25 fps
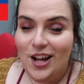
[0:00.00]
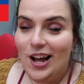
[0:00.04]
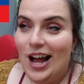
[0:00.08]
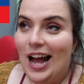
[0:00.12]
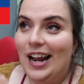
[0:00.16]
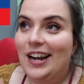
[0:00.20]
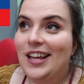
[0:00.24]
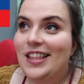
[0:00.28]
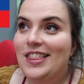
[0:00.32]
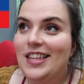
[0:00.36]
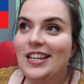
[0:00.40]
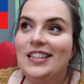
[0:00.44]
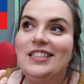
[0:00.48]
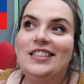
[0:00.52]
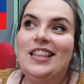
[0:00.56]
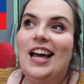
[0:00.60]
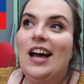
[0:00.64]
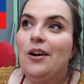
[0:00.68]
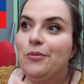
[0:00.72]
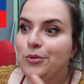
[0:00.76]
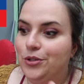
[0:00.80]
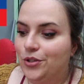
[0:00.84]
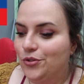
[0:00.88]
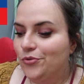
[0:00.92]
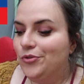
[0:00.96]
And I think
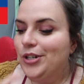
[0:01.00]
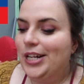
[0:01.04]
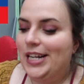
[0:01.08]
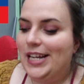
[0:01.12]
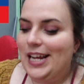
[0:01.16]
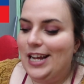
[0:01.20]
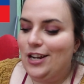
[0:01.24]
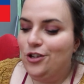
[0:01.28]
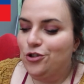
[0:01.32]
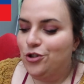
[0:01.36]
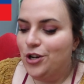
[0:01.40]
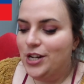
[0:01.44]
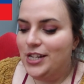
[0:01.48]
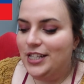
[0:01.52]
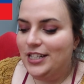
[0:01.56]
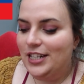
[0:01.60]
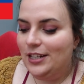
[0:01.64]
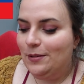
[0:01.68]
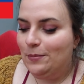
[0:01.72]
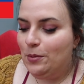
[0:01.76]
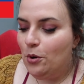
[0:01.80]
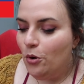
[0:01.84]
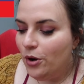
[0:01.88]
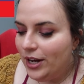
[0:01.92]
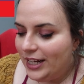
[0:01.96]
that was a really
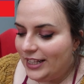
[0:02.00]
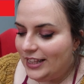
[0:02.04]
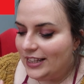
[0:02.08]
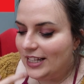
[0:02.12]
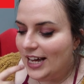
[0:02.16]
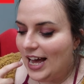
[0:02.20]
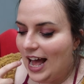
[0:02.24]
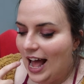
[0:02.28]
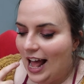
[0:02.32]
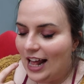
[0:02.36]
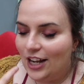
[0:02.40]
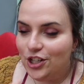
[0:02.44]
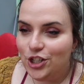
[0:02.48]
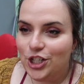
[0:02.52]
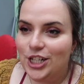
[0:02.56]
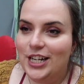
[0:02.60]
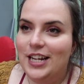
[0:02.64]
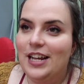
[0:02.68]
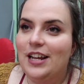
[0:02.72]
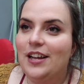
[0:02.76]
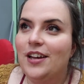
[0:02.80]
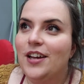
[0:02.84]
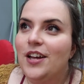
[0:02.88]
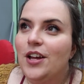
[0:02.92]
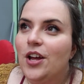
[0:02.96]
interesting point, that
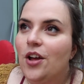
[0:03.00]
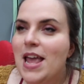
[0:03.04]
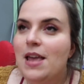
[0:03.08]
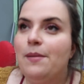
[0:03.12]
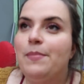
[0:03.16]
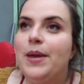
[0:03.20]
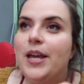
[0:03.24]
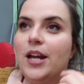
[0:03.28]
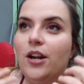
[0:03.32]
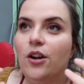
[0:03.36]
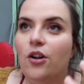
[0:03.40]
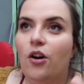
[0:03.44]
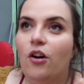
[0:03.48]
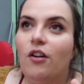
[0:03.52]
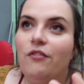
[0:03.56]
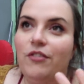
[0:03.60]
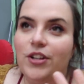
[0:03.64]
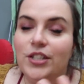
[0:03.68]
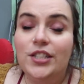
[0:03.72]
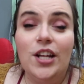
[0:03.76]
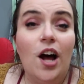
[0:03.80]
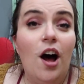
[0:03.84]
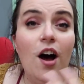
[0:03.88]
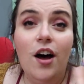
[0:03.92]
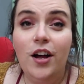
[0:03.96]
actually maybe a lot of
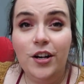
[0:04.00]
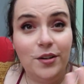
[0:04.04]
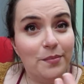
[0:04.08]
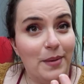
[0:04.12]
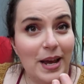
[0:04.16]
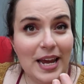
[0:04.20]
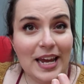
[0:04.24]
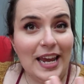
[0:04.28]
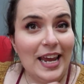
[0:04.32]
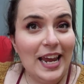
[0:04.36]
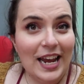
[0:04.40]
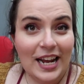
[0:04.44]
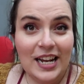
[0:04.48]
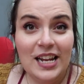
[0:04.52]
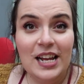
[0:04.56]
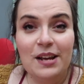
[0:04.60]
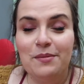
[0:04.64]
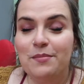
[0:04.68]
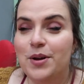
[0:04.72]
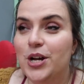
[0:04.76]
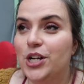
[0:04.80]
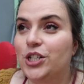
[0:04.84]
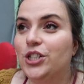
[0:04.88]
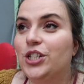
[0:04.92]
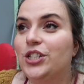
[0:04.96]
us aren't making any
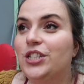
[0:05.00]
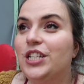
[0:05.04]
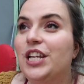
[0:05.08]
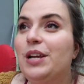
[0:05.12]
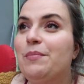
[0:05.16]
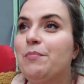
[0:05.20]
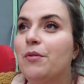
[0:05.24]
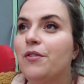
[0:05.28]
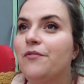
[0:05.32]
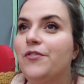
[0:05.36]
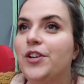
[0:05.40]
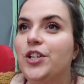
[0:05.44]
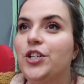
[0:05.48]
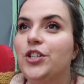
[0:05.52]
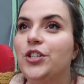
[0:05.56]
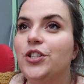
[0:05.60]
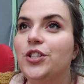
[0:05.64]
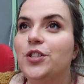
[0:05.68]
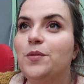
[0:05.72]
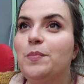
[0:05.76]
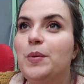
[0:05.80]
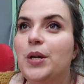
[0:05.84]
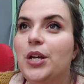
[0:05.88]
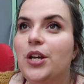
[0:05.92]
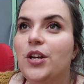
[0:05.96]
emergency
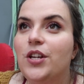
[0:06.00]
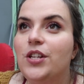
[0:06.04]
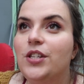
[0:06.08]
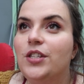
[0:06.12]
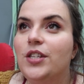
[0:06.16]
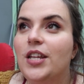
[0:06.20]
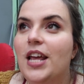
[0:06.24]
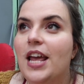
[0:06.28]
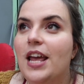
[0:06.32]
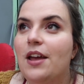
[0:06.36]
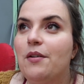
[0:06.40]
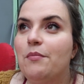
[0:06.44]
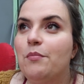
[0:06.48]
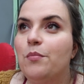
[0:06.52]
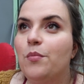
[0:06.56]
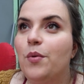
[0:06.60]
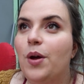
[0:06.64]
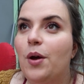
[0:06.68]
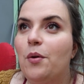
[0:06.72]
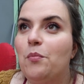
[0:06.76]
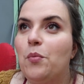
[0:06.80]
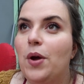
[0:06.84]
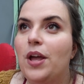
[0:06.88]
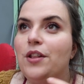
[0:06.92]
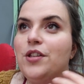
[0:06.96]
provisions because it
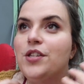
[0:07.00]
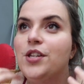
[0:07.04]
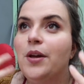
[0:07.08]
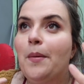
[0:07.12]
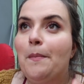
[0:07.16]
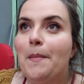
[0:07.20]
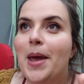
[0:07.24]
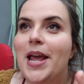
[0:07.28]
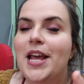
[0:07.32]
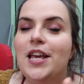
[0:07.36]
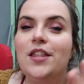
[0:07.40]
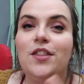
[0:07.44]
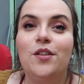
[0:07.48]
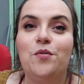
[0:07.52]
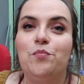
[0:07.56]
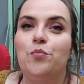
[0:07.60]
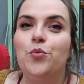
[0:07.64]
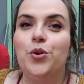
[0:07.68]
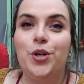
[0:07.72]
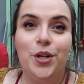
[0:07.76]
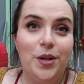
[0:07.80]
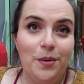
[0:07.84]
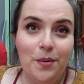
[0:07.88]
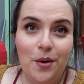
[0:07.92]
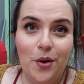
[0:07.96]
would
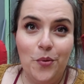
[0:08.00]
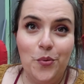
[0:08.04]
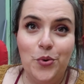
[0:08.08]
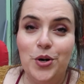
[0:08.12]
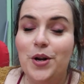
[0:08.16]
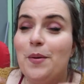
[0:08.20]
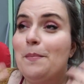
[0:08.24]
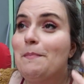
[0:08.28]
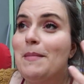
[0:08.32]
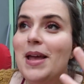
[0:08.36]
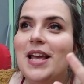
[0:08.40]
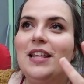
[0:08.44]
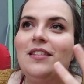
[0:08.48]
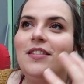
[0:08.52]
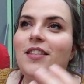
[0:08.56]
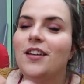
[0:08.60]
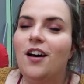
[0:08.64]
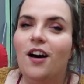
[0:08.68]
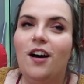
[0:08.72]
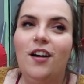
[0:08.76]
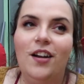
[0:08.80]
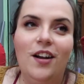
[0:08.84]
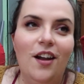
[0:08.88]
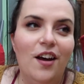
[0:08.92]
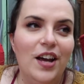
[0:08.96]
admit that
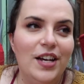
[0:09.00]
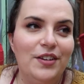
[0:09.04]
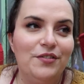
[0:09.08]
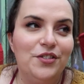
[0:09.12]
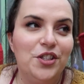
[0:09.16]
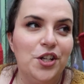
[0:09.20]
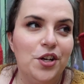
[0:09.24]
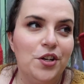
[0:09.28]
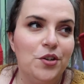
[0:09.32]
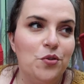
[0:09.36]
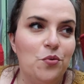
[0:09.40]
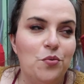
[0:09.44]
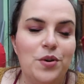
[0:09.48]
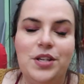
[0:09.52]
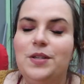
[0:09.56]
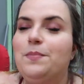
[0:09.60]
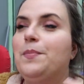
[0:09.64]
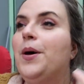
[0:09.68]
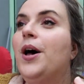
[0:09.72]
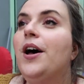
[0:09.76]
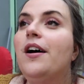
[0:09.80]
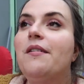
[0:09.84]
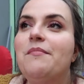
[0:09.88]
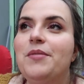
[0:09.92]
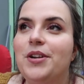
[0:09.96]
our lives aren't always
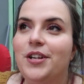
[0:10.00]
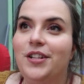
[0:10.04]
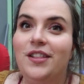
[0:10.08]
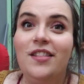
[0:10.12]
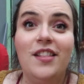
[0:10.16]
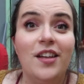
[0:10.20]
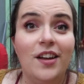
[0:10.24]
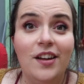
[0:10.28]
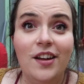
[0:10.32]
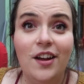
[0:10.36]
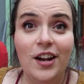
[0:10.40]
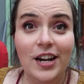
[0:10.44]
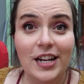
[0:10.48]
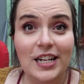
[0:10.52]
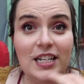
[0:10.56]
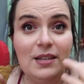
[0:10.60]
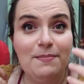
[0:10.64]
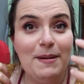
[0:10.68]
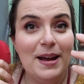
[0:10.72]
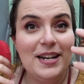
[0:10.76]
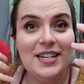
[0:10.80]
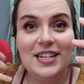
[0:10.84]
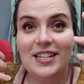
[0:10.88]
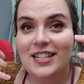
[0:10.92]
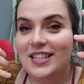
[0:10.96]
permanent, that
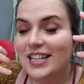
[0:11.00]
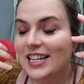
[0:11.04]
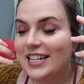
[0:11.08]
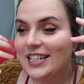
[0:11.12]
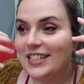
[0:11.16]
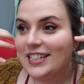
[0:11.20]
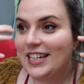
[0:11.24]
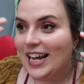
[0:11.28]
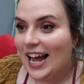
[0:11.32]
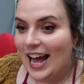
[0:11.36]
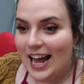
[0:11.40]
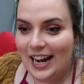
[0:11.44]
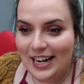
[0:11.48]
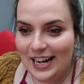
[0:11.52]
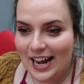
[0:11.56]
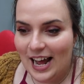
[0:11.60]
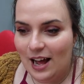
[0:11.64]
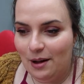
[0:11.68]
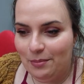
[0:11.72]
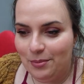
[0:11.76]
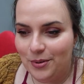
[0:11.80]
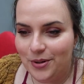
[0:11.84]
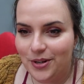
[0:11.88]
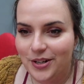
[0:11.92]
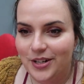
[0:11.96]
unexpected things can
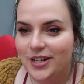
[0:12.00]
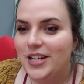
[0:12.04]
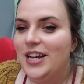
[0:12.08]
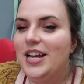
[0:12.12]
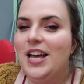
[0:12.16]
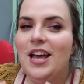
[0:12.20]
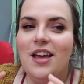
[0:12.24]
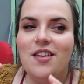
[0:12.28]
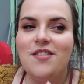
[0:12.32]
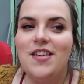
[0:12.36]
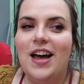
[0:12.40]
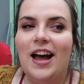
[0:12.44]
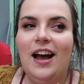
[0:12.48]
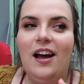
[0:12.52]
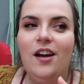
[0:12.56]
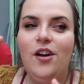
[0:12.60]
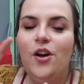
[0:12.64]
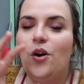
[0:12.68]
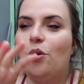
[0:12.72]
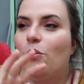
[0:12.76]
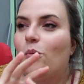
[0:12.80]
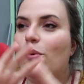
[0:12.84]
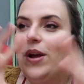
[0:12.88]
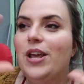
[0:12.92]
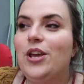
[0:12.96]
happen, that
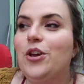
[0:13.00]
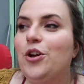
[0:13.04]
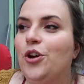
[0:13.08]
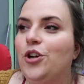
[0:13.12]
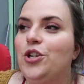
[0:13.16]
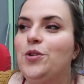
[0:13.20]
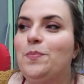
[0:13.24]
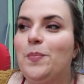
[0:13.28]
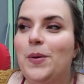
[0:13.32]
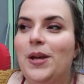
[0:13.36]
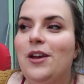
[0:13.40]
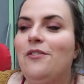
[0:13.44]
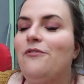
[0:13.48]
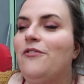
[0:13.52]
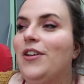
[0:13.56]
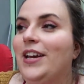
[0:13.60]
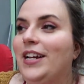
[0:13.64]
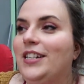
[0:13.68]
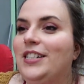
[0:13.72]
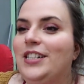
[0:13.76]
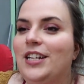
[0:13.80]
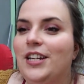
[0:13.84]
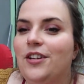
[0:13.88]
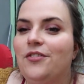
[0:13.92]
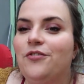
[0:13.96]
we could be
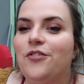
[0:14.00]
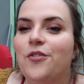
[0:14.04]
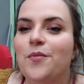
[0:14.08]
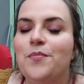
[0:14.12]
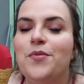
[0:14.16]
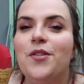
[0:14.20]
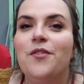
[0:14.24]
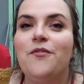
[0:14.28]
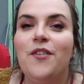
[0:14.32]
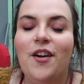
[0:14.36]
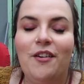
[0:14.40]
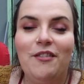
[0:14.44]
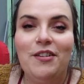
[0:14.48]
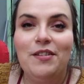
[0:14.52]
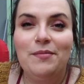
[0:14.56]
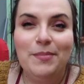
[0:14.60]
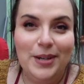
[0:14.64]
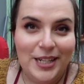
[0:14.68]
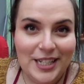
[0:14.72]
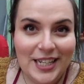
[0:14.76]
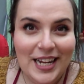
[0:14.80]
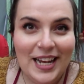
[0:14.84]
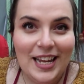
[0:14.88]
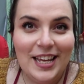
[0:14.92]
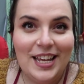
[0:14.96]
evicted from the very
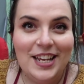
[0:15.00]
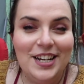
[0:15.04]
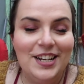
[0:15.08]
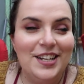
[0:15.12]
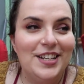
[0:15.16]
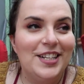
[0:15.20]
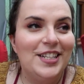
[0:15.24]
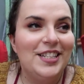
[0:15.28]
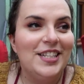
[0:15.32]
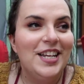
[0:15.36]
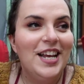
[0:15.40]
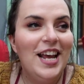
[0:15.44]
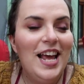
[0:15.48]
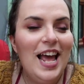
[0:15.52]
meticulous